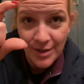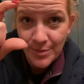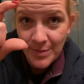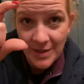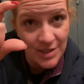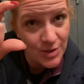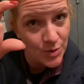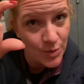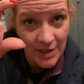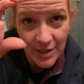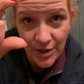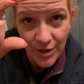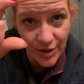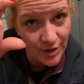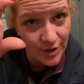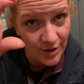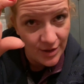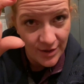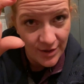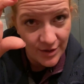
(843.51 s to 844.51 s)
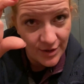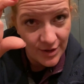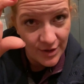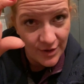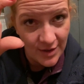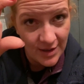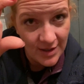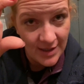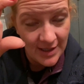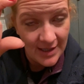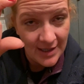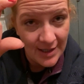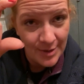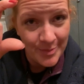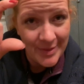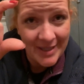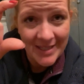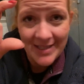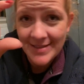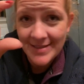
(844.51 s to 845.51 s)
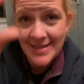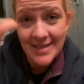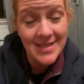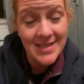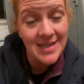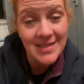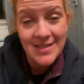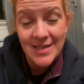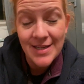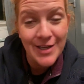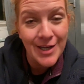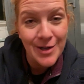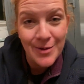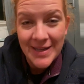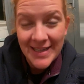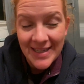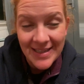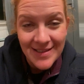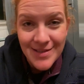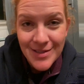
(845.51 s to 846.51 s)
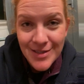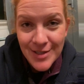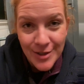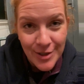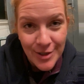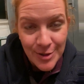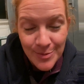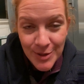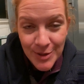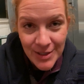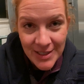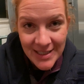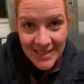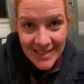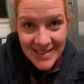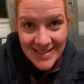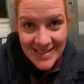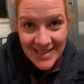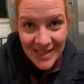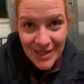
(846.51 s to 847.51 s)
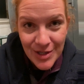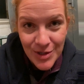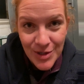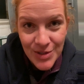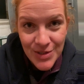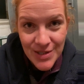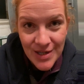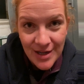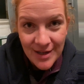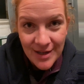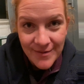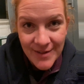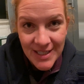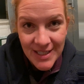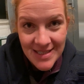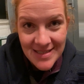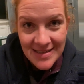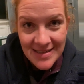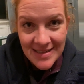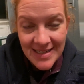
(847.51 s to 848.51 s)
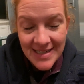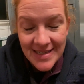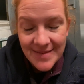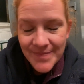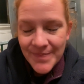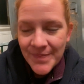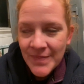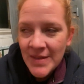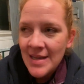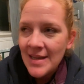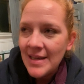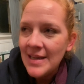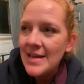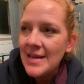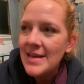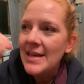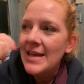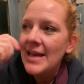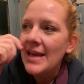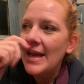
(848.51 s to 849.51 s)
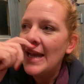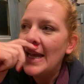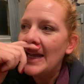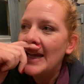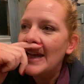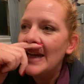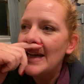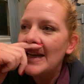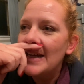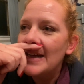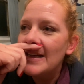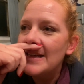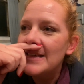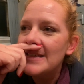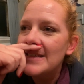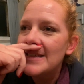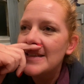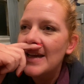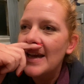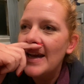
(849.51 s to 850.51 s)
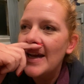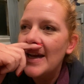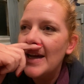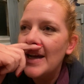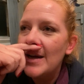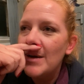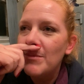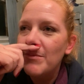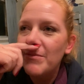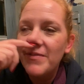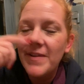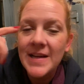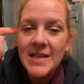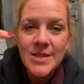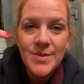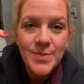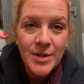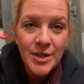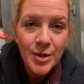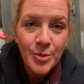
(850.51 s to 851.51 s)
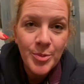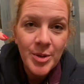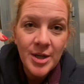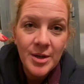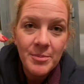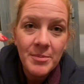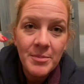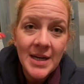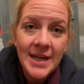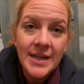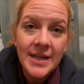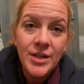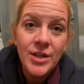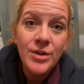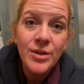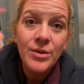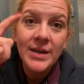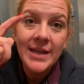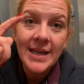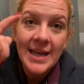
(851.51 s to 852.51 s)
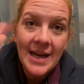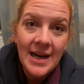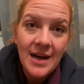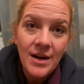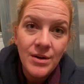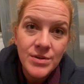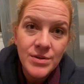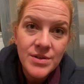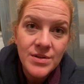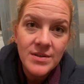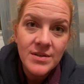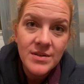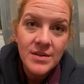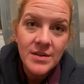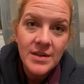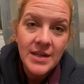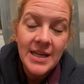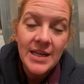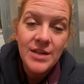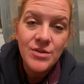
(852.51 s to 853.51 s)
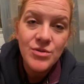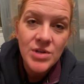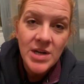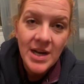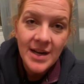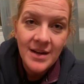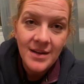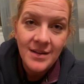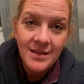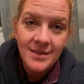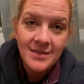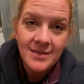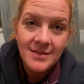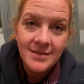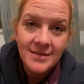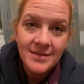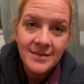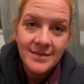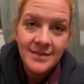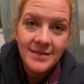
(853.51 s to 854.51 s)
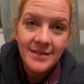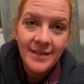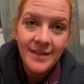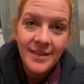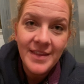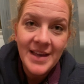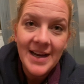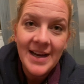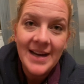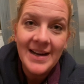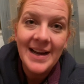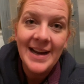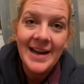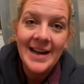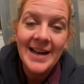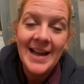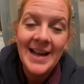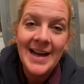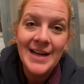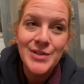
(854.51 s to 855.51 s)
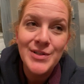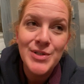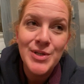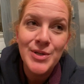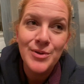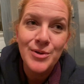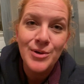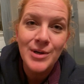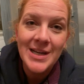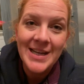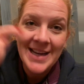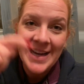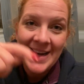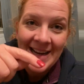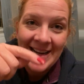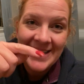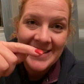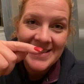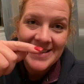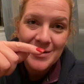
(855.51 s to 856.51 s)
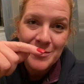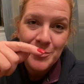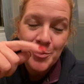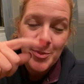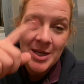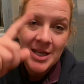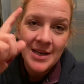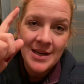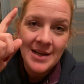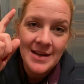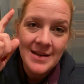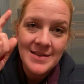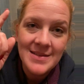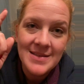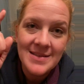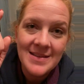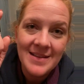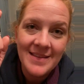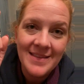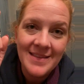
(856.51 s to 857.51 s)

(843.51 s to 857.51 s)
by Twitter because it doesn't go against their community standards, obviously. And Facebook put my new account in jail that I had to create because